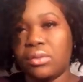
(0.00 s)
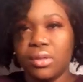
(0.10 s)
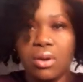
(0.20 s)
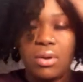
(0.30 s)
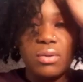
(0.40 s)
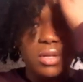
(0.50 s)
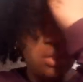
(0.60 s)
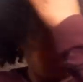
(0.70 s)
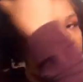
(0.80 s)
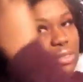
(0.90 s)
So
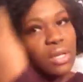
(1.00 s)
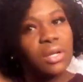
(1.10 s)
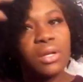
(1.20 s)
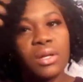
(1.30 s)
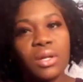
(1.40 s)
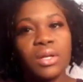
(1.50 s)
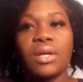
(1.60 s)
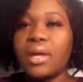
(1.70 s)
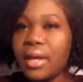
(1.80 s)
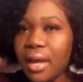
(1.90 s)
this is
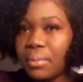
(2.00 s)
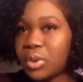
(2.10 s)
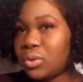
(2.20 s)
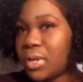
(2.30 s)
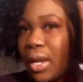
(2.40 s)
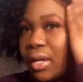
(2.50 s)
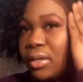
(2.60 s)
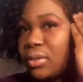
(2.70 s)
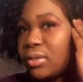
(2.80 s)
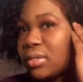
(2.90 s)
it. I'm doing like a
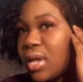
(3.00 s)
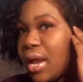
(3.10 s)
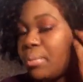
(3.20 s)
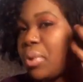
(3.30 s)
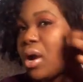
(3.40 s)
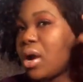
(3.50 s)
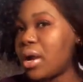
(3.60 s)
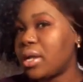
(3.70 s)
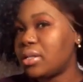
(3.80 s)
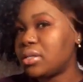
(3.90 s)
little side
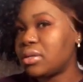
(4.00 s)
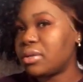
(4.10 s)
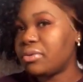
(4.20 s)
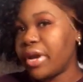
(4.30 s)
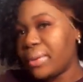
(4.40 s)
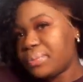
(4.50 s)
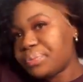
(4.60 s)
part, right?